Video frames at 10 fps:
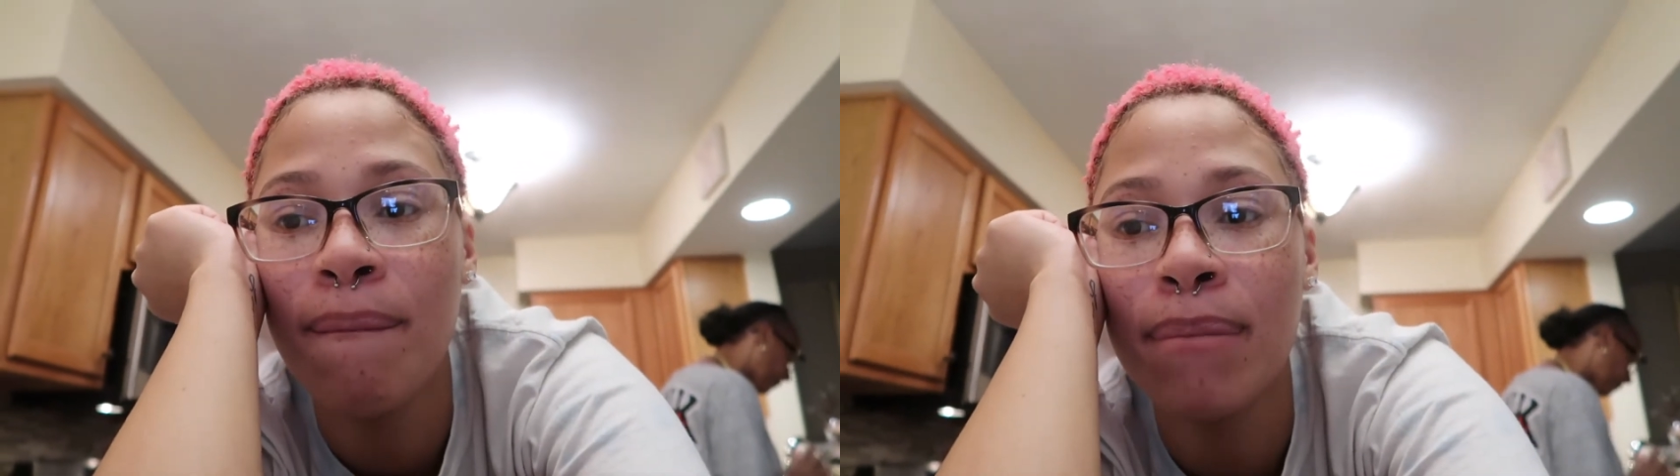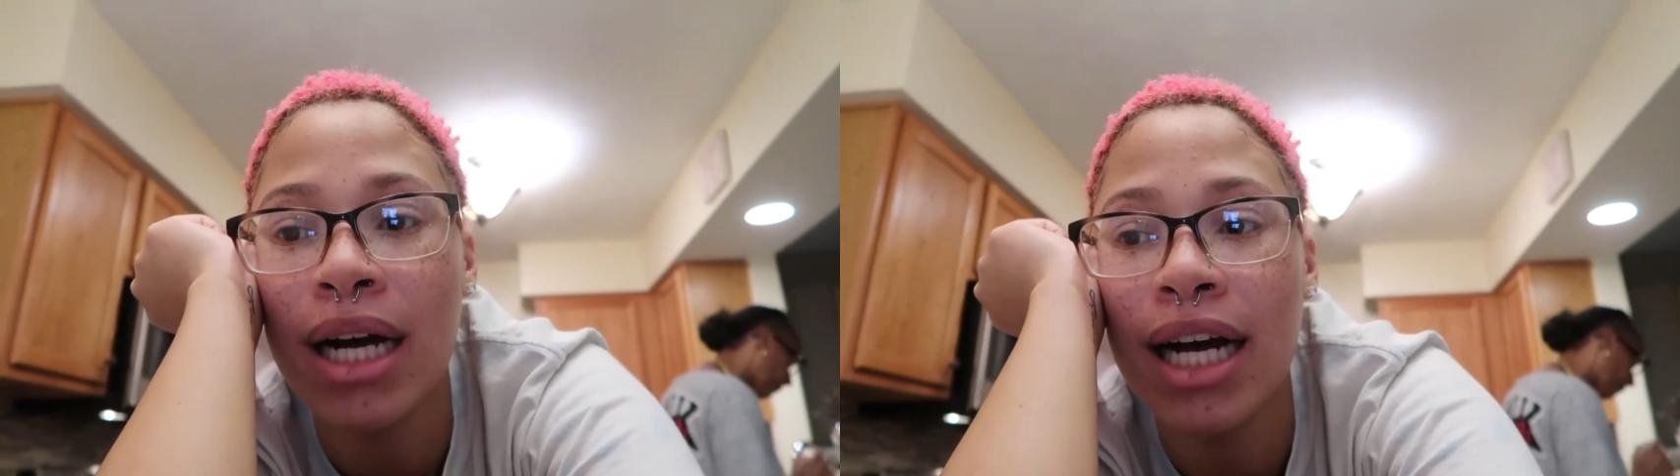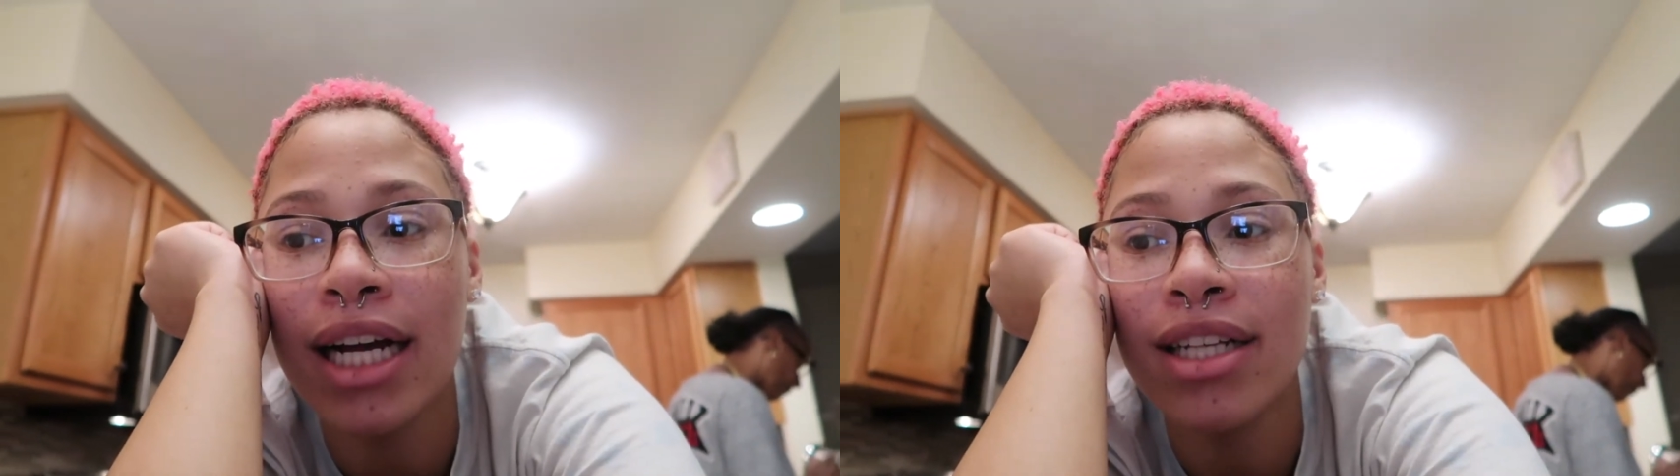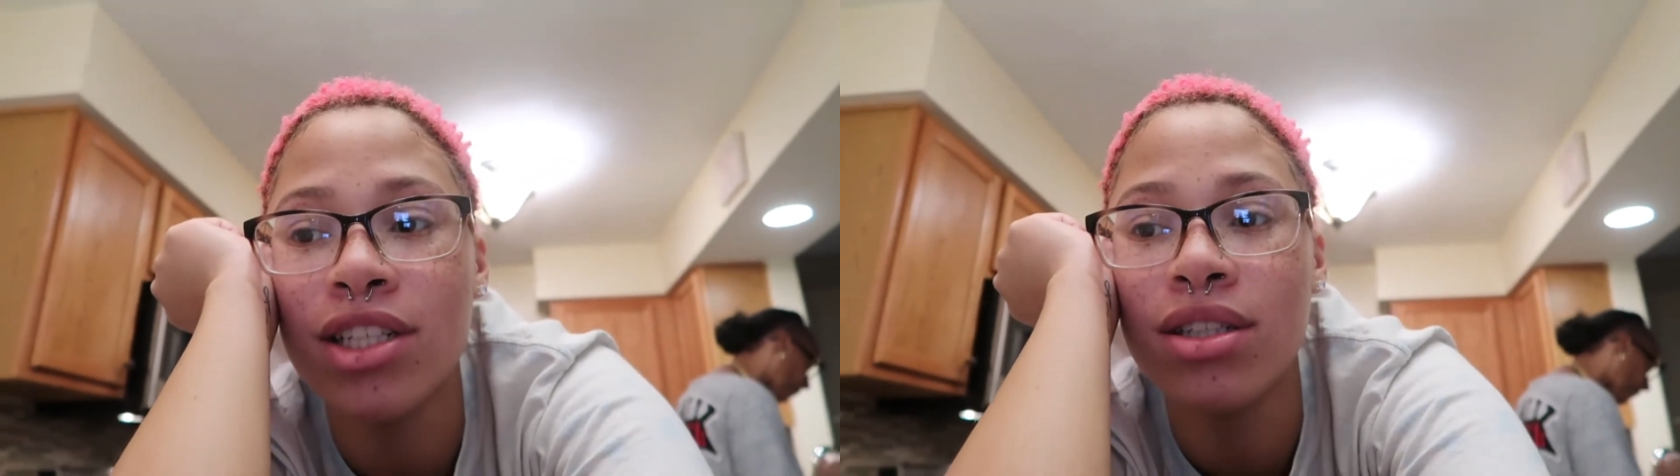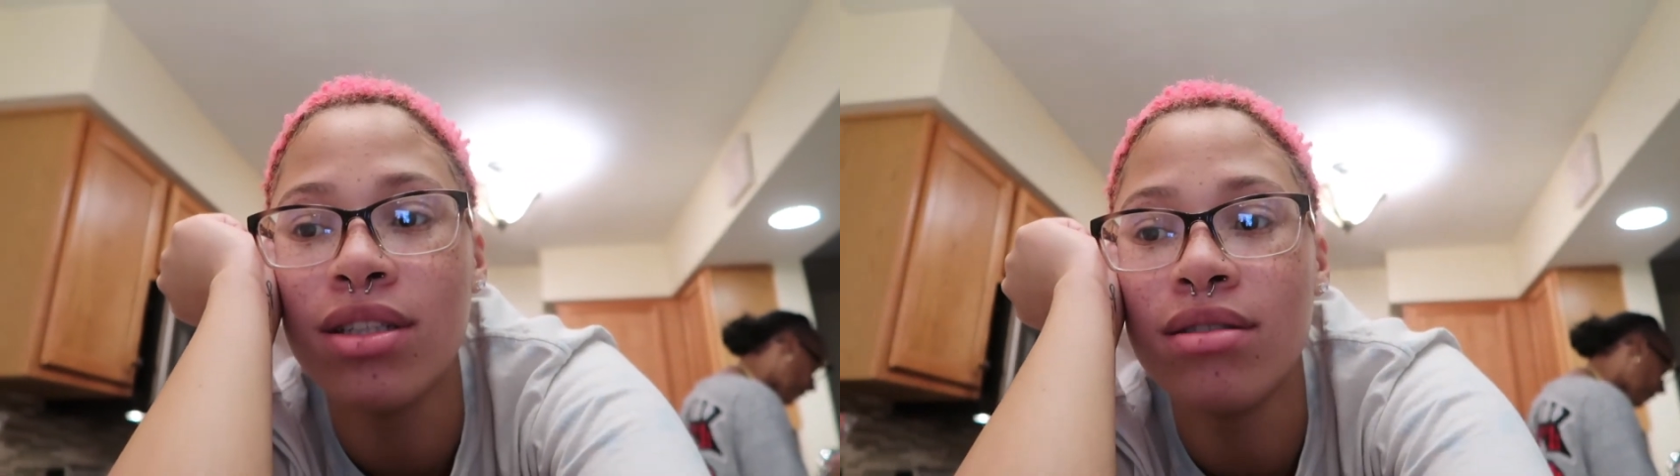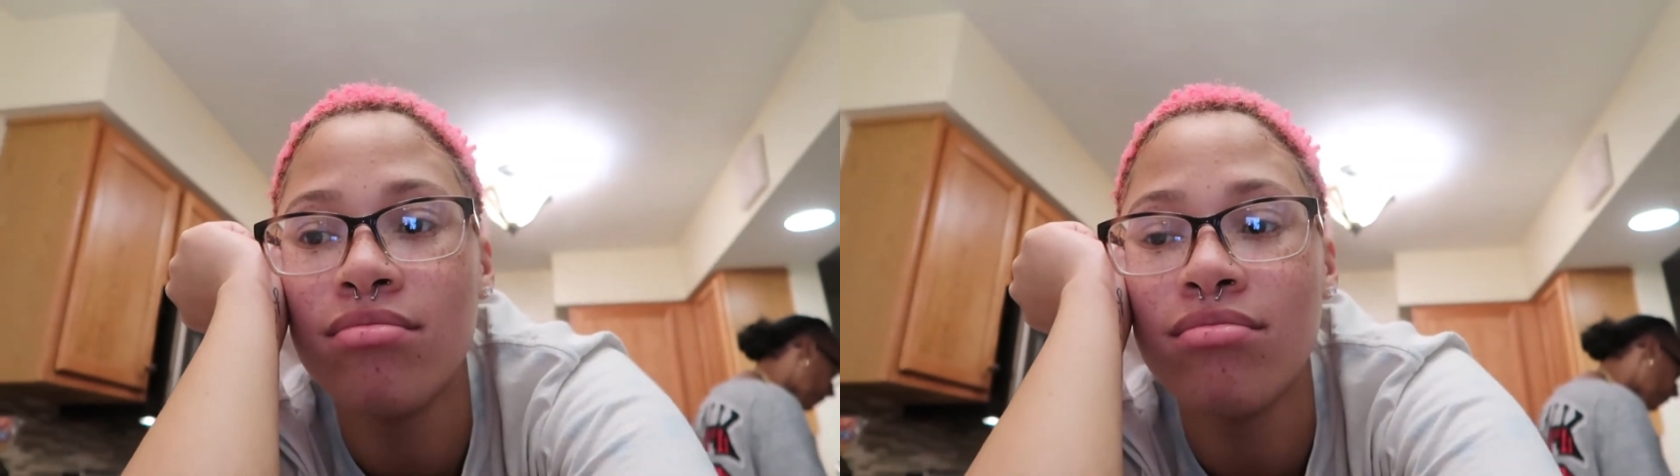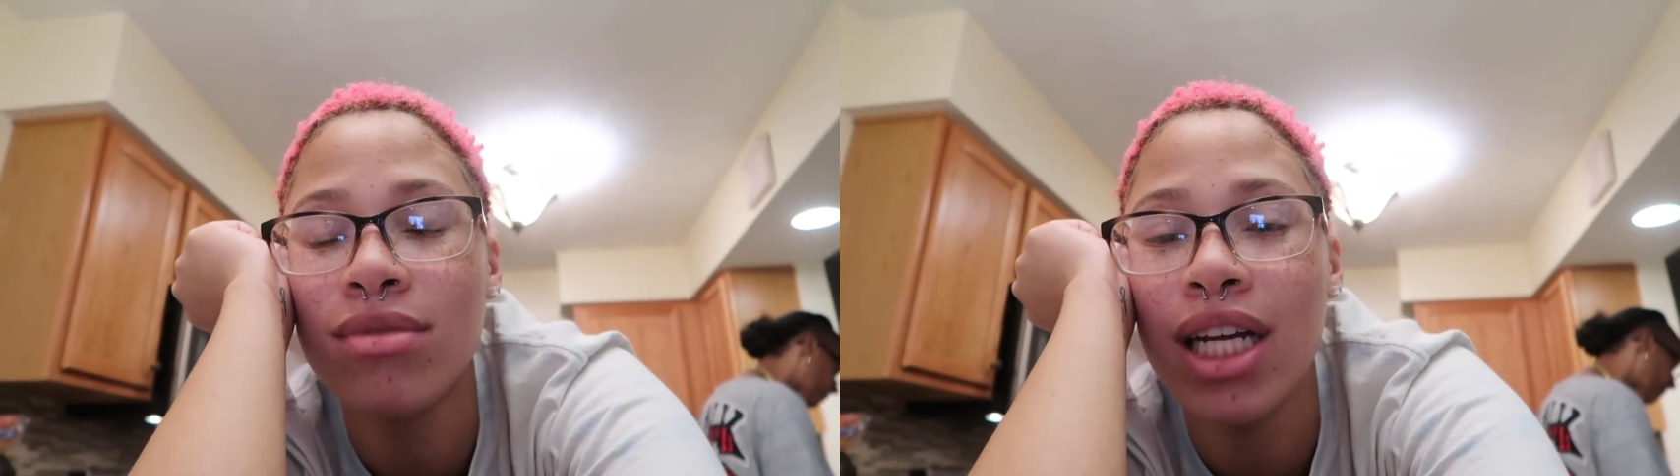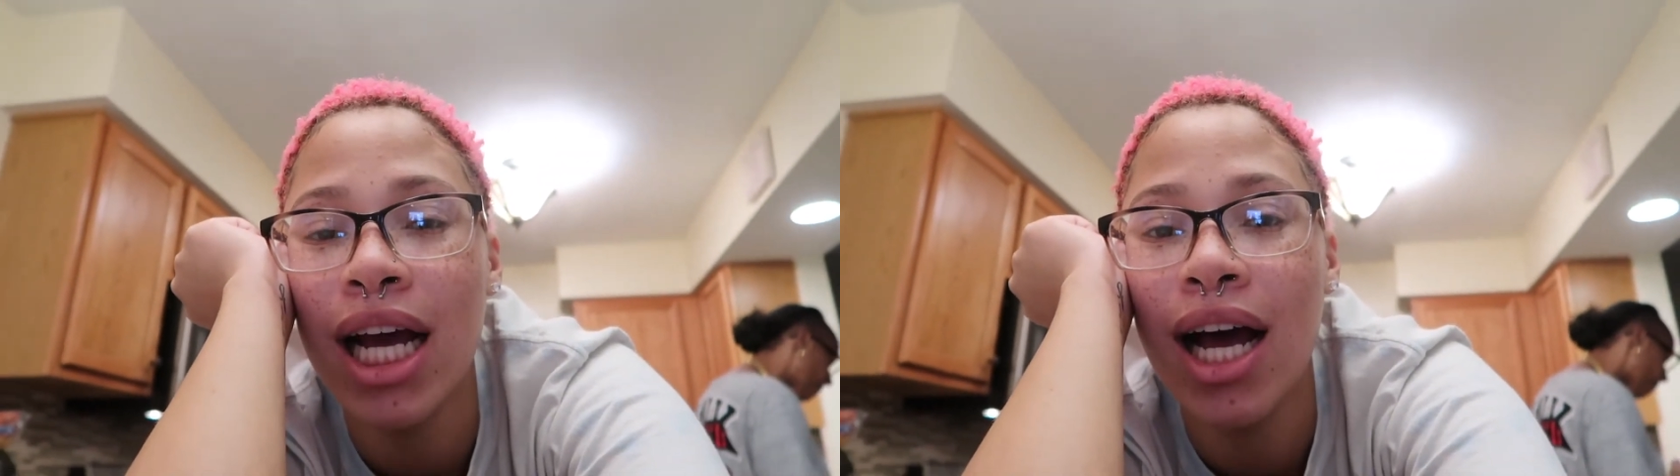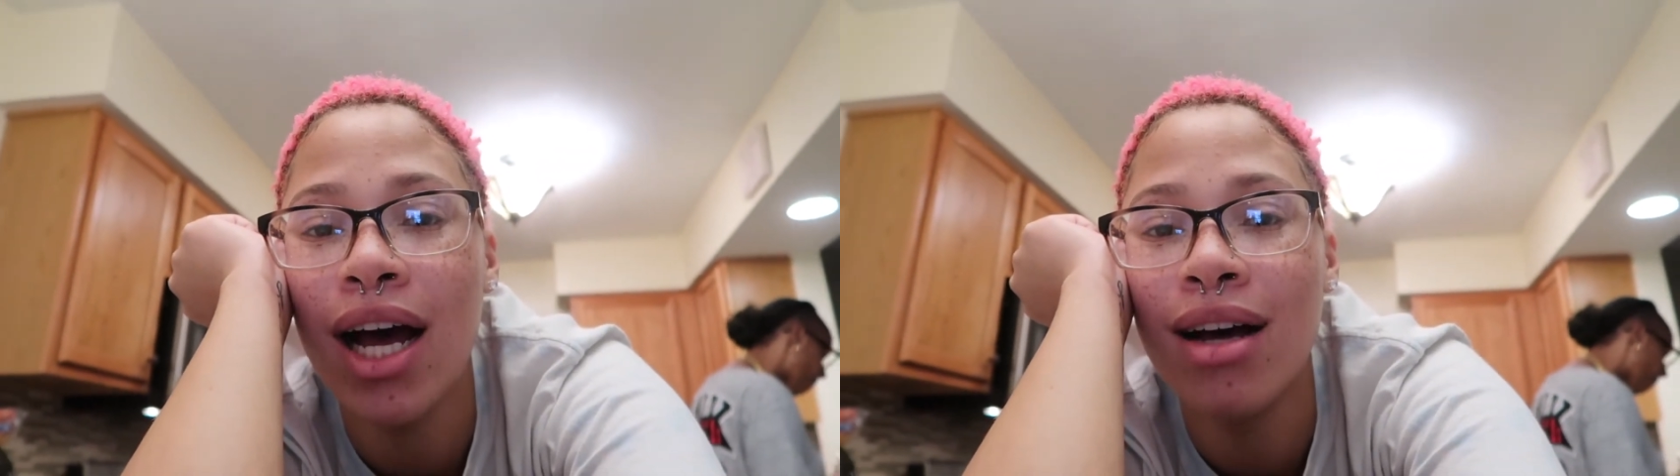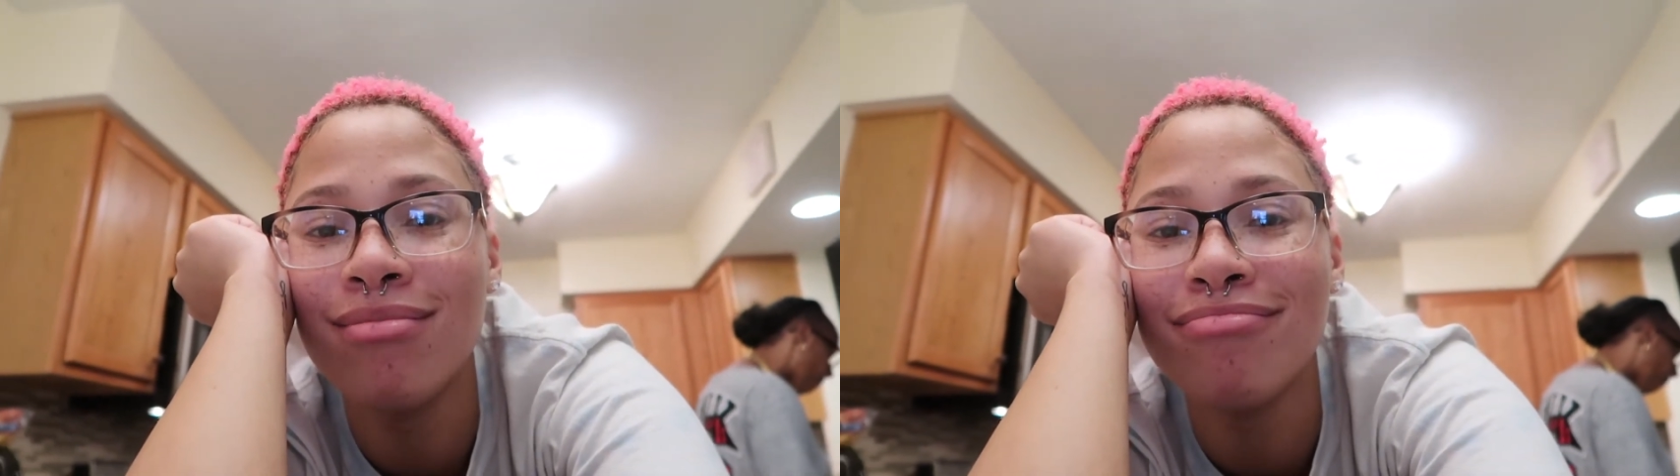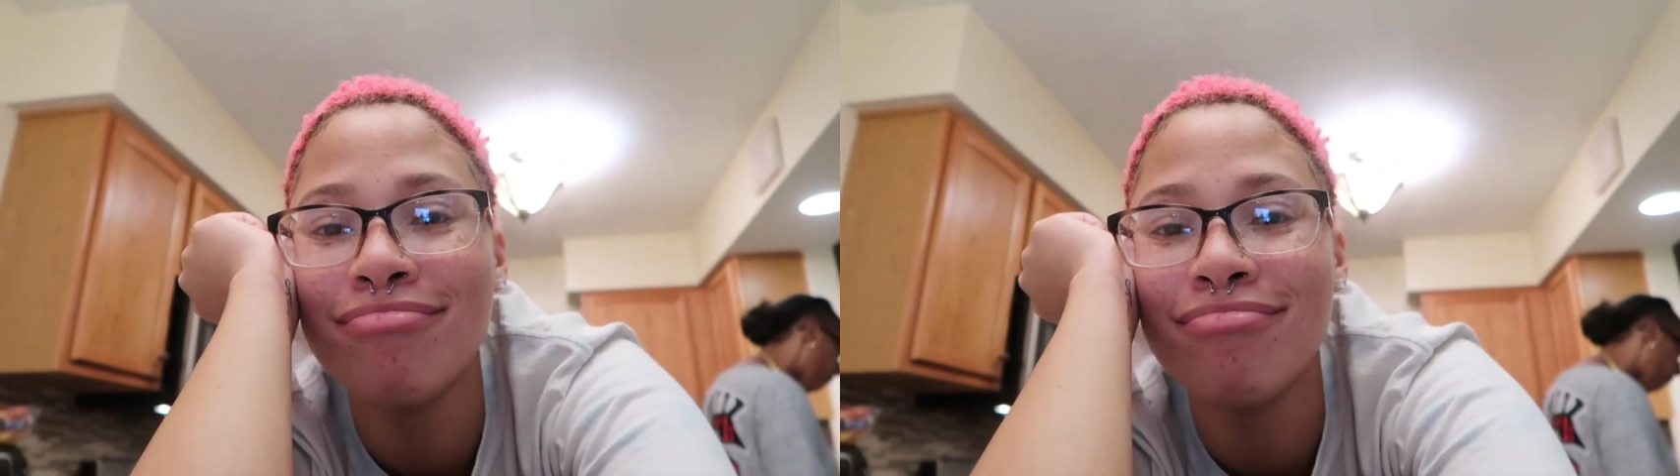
But, yeah.